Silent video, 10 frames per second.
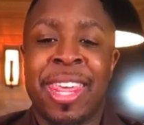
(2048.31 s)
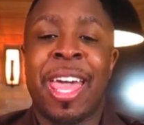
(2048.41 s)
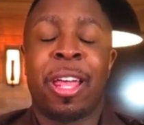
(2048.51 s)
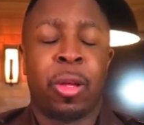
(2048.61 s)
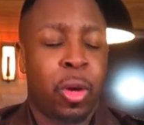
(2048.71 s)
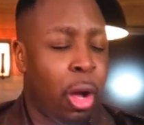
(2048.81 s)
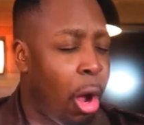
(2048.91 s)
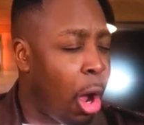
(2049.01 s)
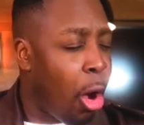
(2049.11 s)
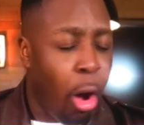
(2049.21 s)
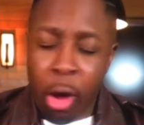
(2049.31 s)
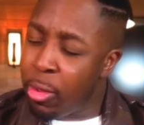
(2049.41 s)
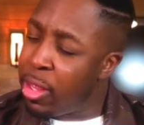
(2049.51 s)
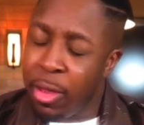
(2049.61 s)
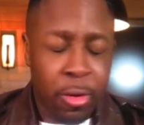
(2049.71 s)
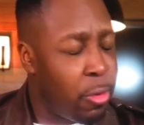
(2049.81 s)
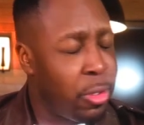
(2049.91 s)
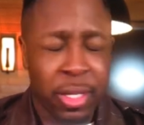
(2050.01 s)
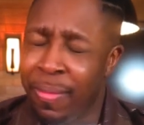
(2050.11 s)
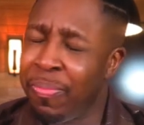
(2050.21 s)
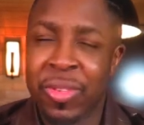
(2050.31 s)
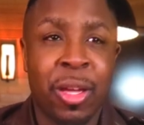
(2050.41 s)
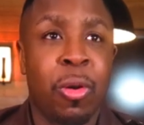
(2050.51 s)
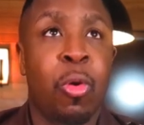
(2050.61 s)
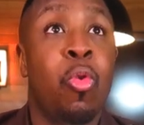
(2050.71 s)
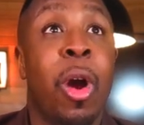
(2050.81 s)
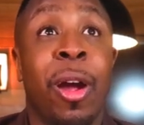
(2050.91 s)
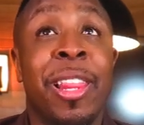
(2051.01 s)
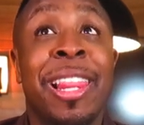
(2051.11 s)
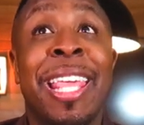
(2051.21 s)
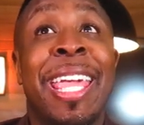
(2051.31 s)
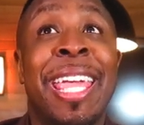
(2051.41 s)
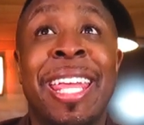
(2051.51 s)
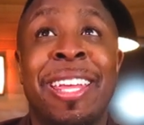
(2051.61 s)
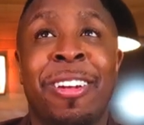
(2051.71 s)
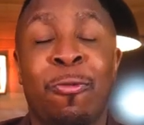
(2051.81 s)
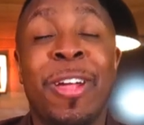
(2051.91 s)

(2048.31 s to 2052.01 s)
that all those who are written